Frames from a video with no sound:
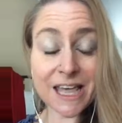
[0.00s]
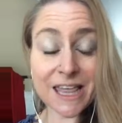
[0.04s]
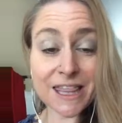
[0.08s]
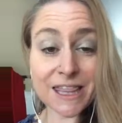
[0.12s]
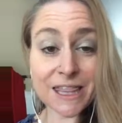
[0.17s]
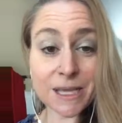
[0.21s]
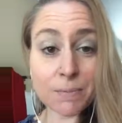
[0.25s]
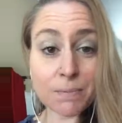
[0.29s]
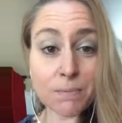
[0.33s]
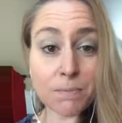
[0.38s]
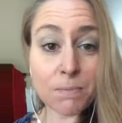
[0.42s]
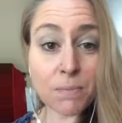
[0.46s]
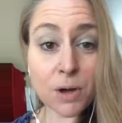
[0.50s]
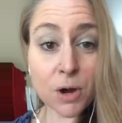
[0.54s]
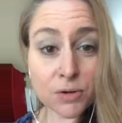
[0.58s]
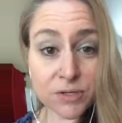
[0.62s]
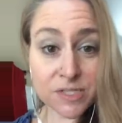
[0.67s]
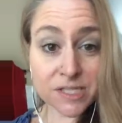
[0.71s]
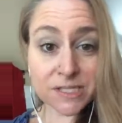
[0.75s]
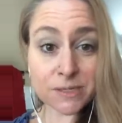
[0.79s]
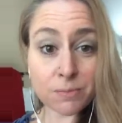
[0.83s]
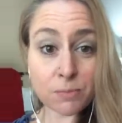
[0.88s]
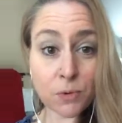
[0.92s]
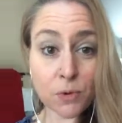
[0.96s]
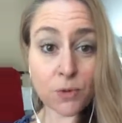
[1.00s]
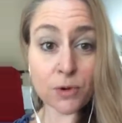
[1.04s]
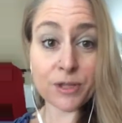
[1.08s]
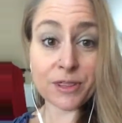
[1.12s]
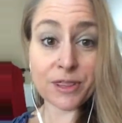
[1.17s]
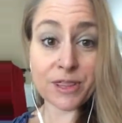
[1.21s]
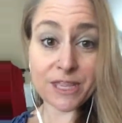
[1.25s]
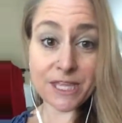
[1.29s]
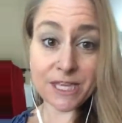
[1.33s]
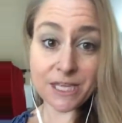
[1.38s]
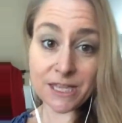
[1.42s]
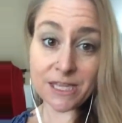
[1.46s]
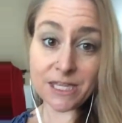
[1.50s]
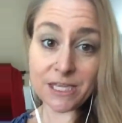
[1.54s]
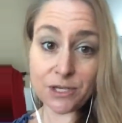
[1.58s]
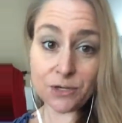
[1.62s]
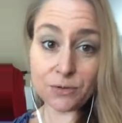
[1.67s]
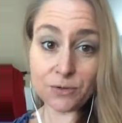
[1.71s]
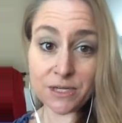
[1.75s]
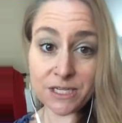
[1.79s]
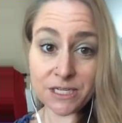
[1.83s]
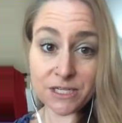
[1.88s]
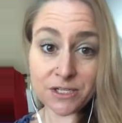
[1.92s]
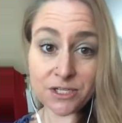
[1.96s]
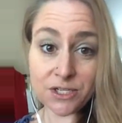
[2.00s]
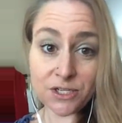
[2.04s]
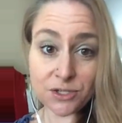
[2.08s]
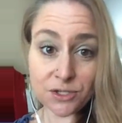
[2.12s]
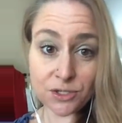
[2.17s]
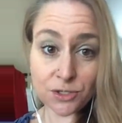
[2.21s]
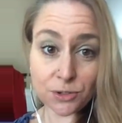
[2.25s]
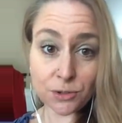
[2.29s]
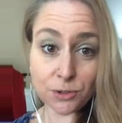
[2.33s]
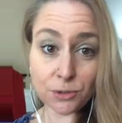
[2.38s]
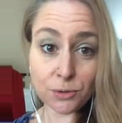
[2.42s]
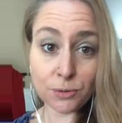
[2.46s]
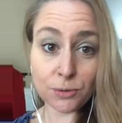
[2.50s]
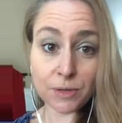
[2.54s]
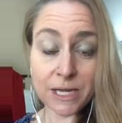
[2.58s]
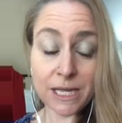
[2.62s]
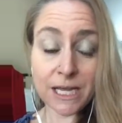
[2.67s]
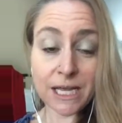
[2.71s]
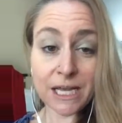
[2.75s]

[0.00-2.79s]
the most important thing that you need to do